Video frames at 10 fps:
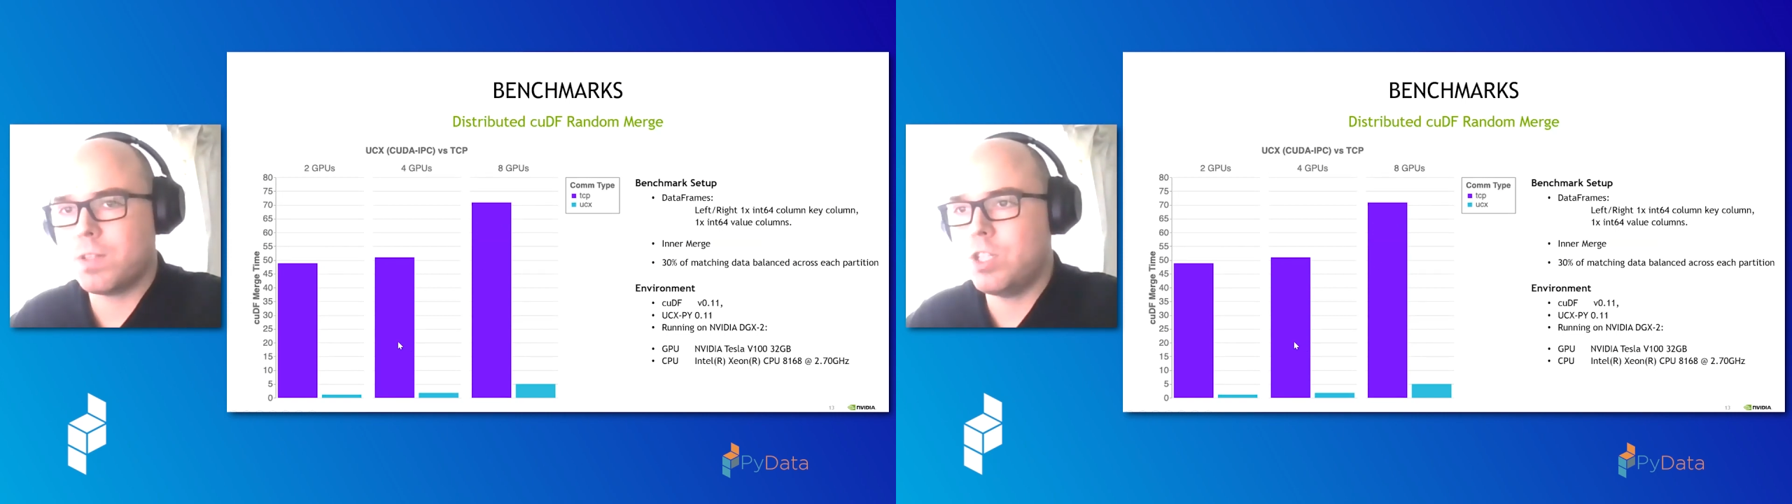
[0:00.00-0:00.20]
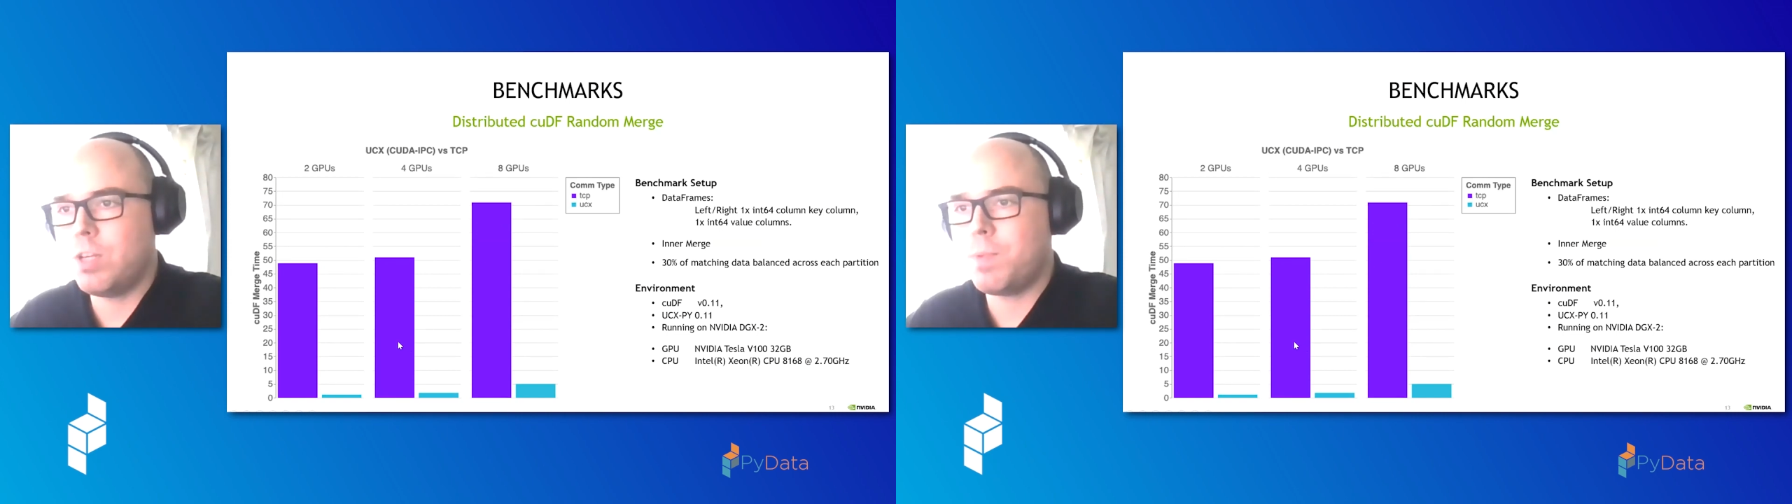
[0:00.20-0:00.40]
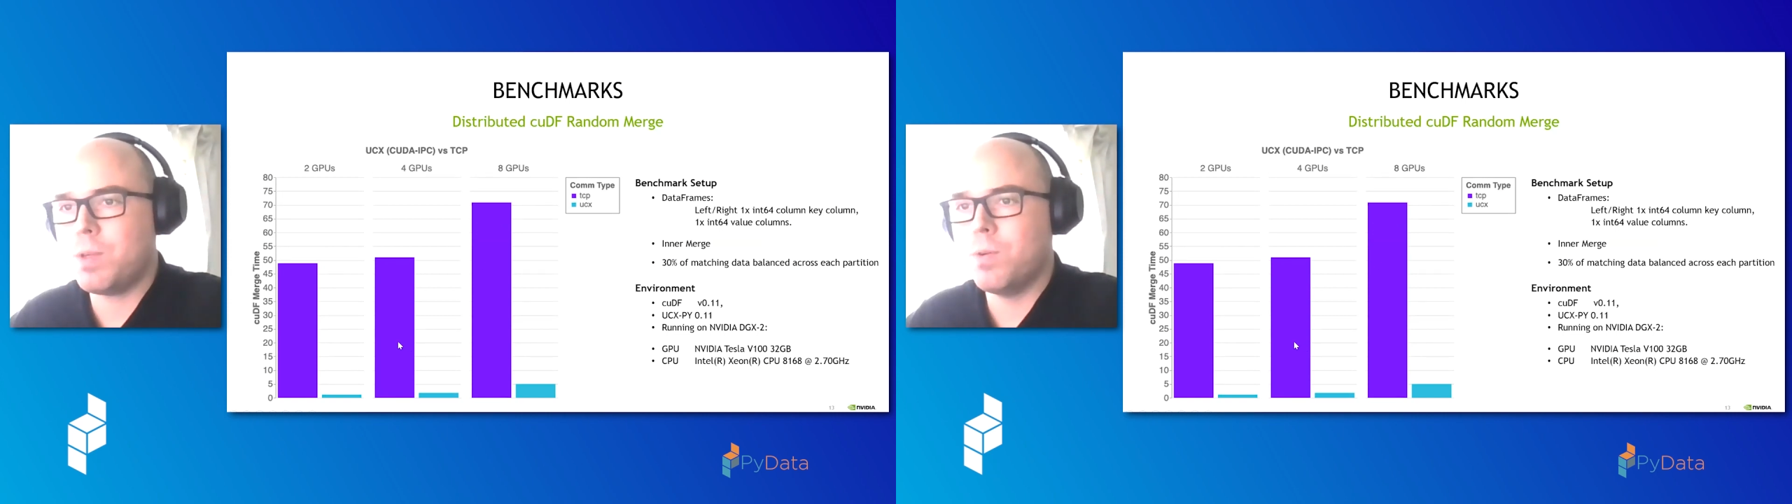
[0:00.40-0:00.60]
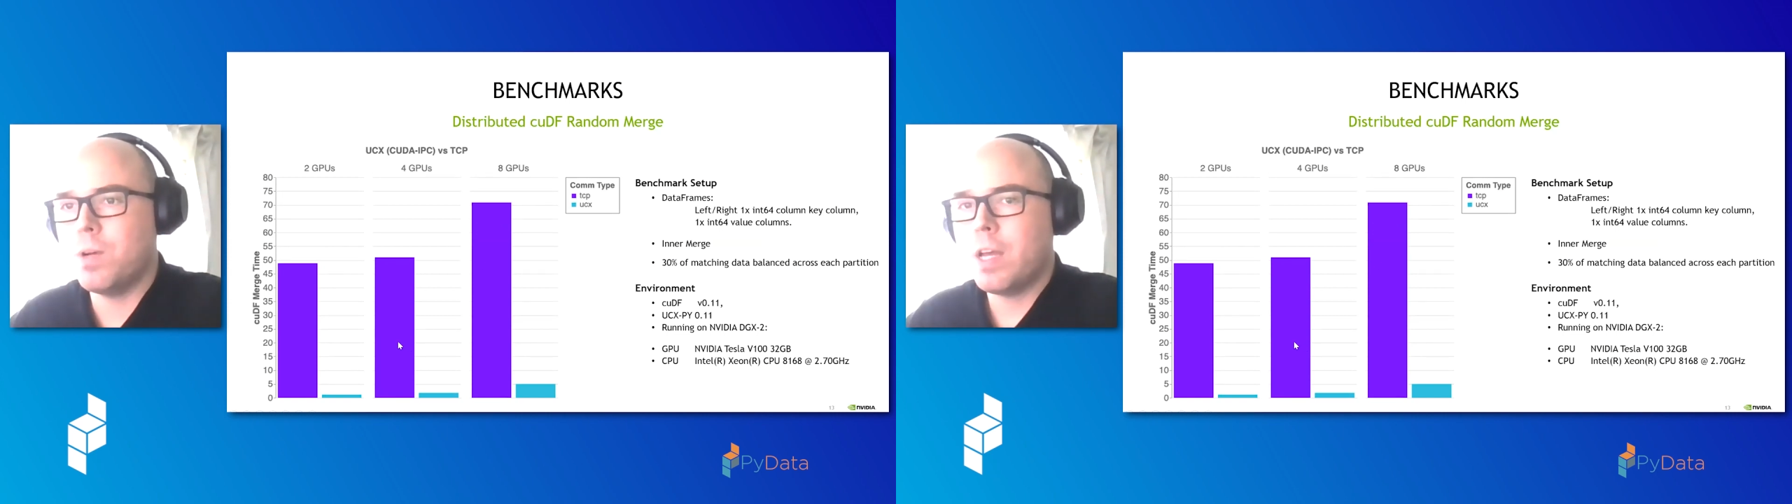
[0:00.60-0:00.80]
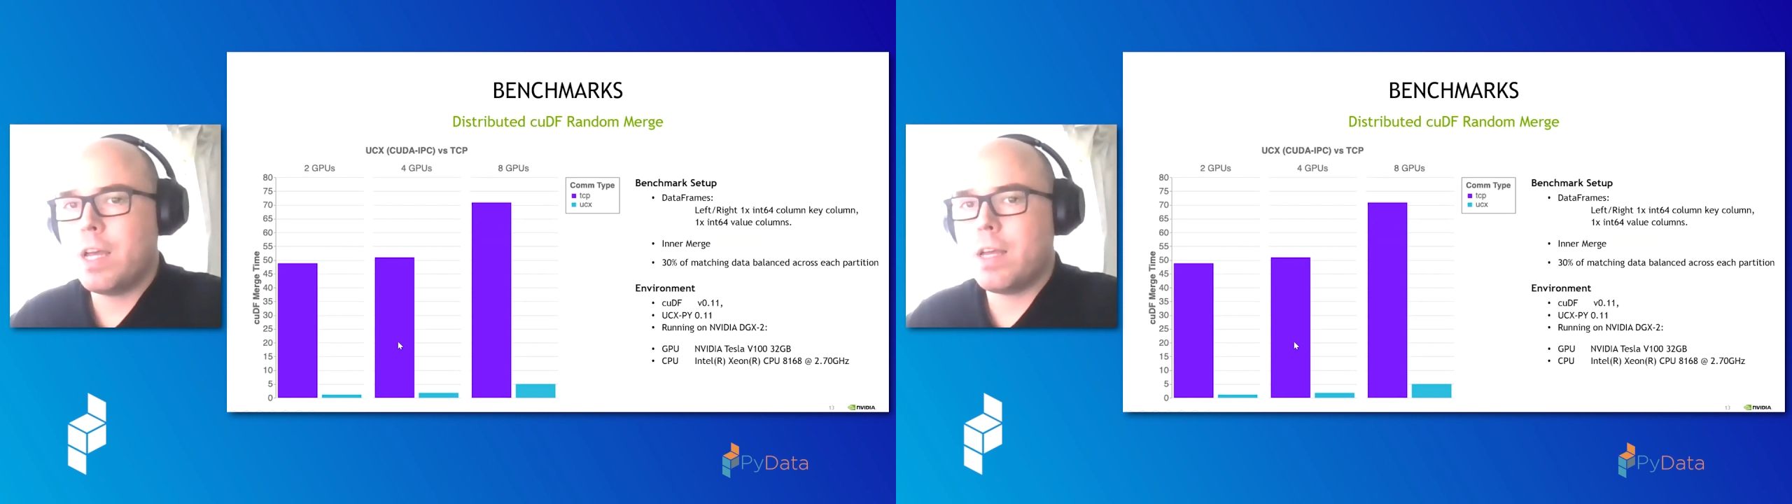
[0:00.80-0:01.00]
a GPU,
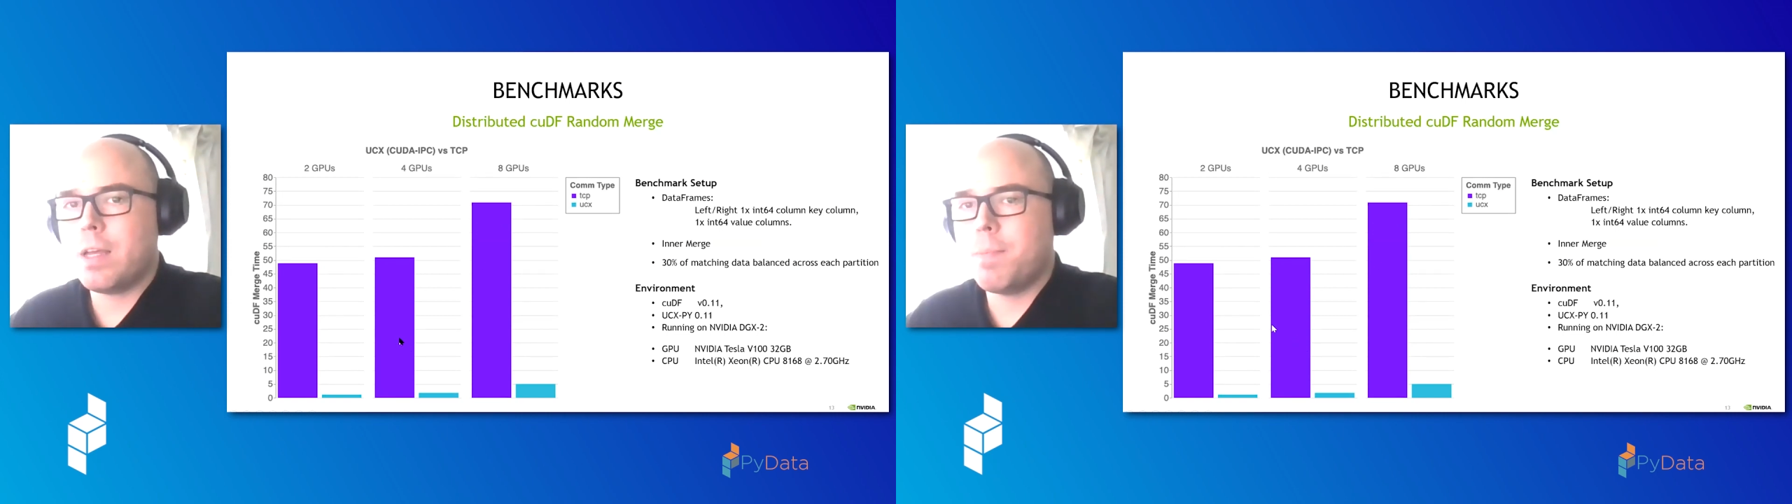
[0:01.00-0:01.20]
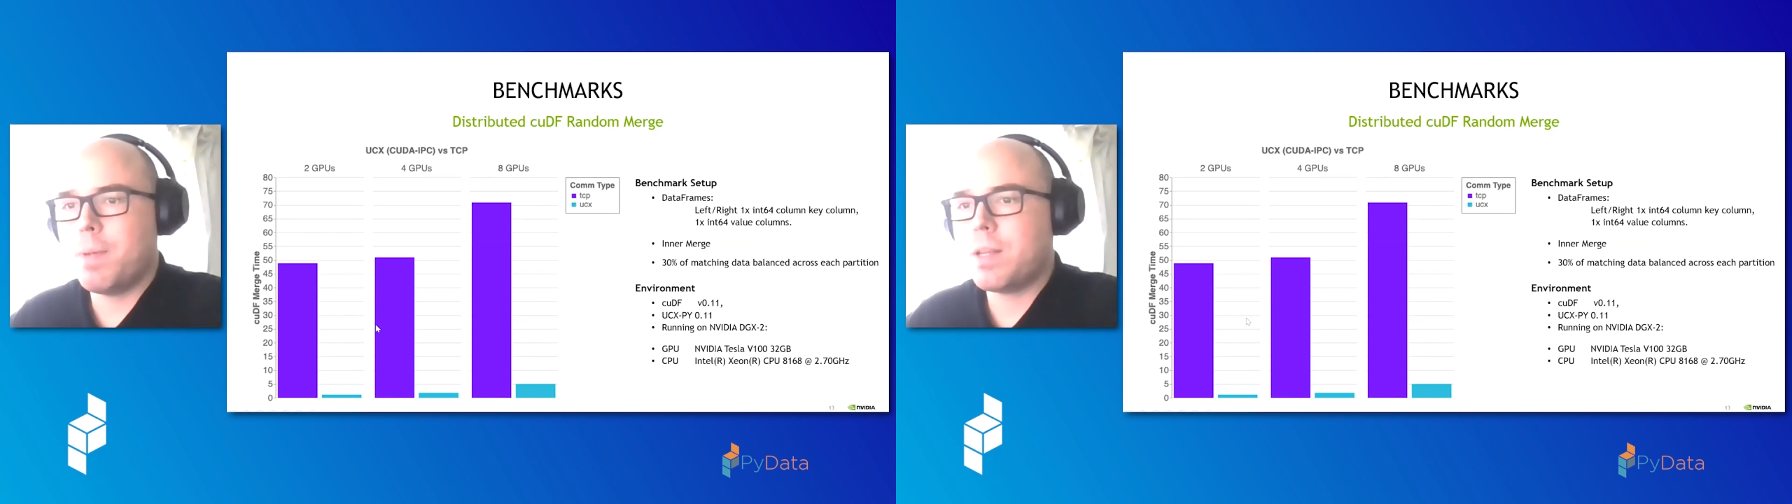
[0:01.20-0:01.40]
but